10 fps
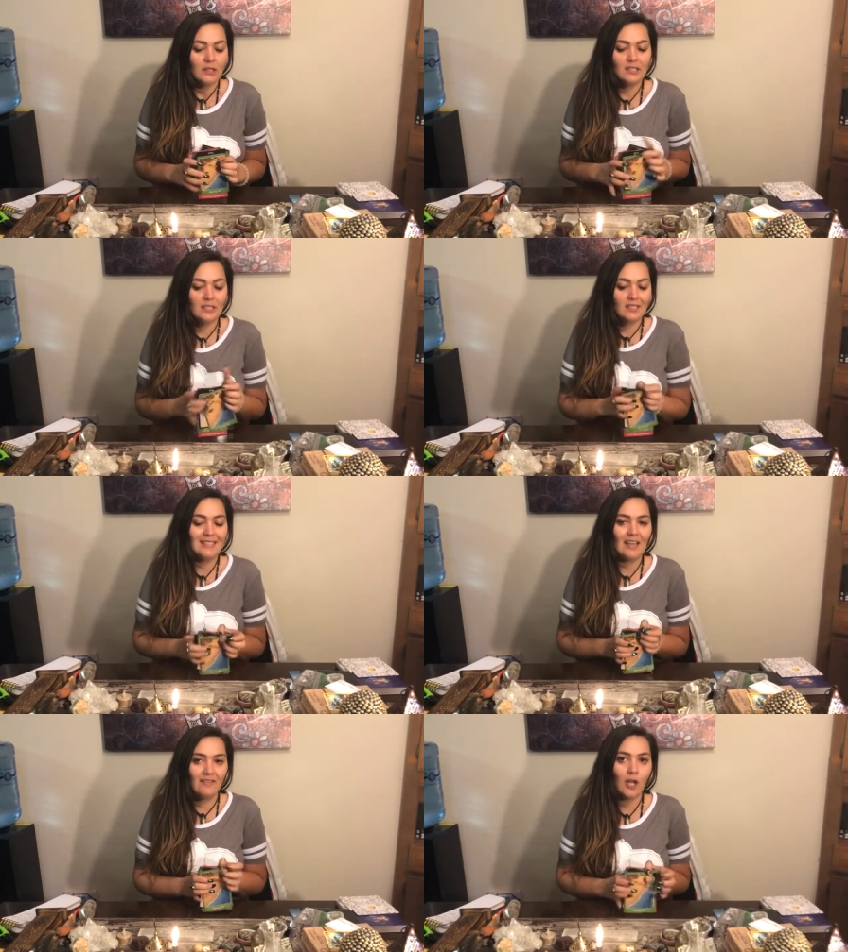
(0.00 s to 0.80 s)
This is
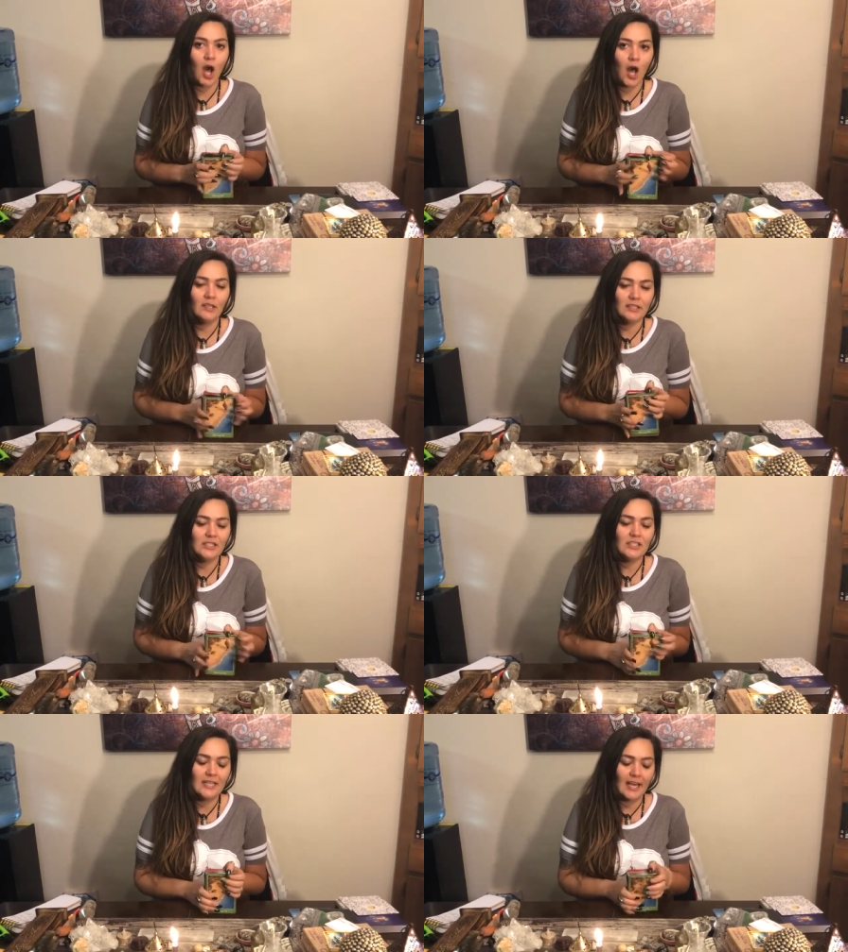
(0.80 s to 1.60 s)
David
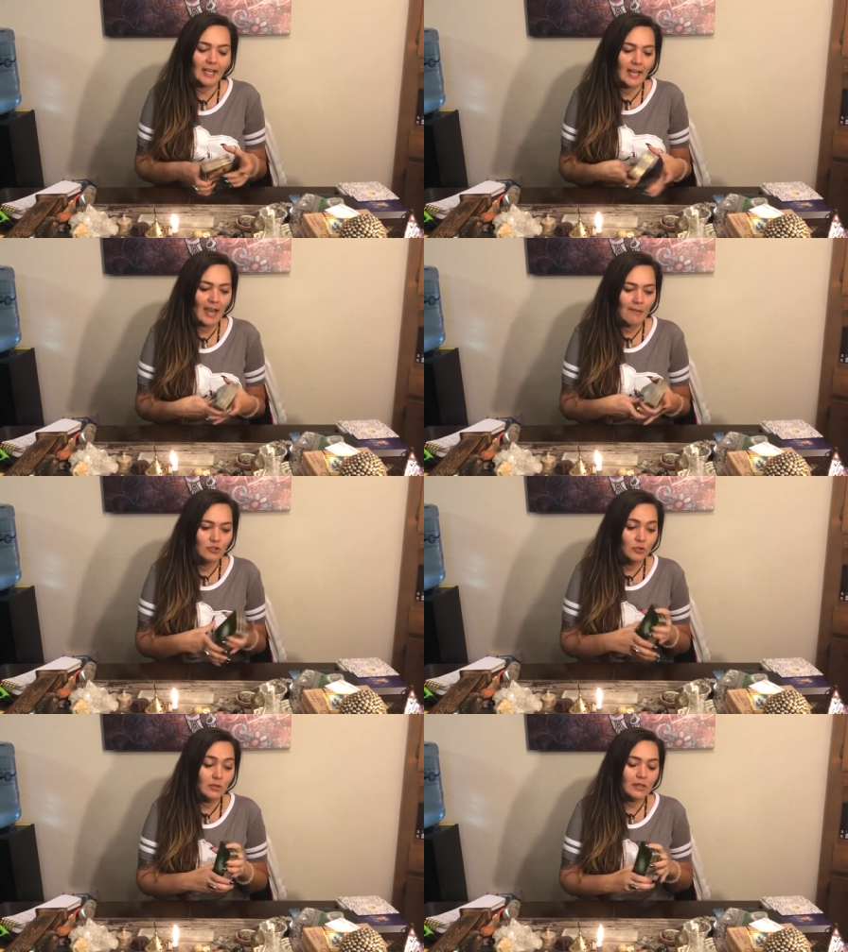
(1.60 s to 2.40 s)
Holland's deck. I
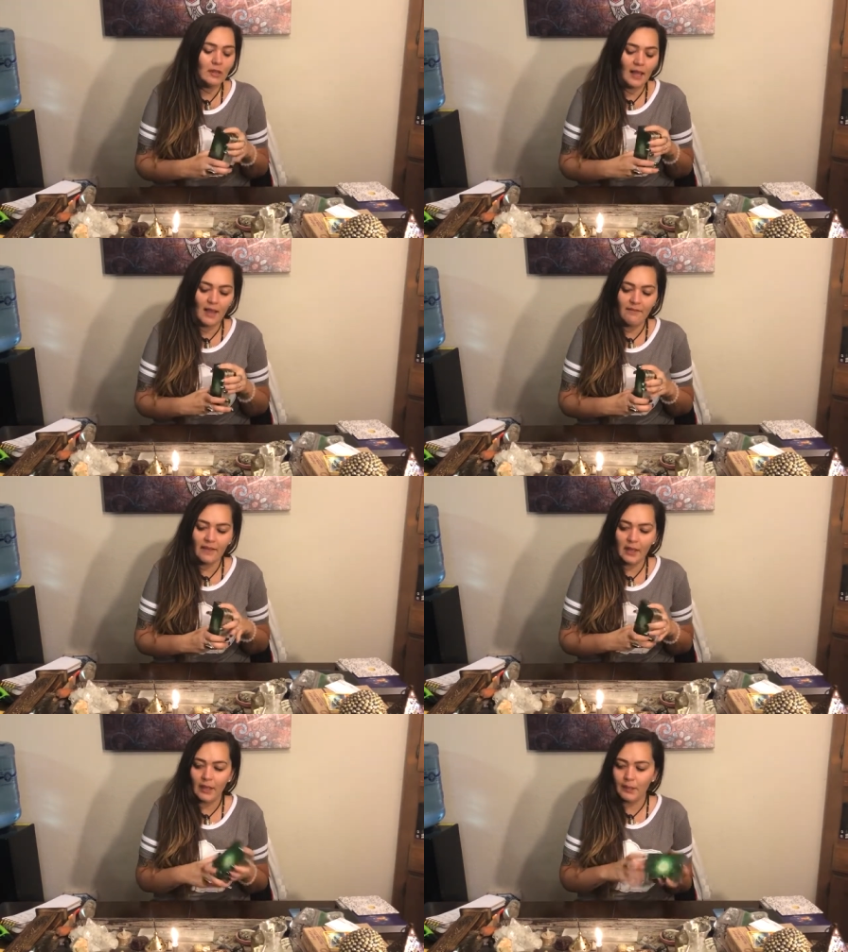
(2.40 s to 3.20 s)
absolutely love
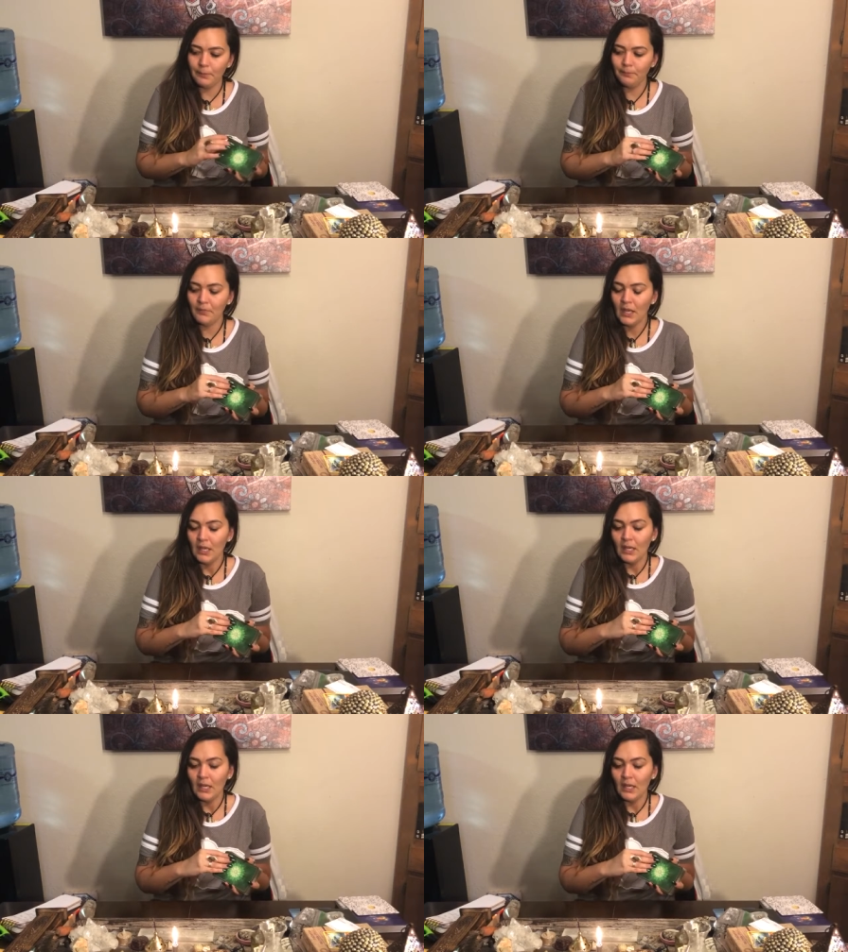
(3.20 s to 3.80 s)
him.